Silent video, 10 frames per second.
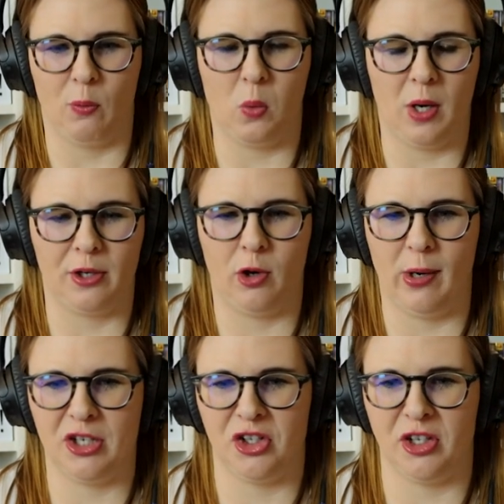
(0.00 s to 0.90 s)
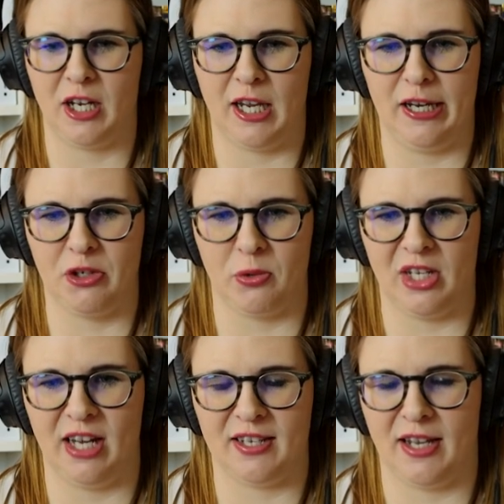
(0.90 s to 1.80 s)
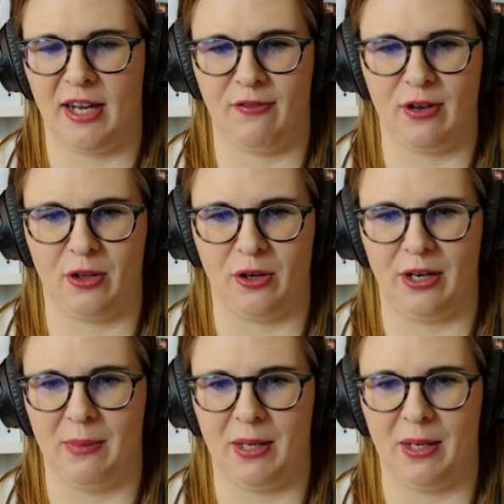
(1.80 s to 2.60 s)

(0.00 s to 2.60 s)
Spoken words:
one question Cage was asking every 30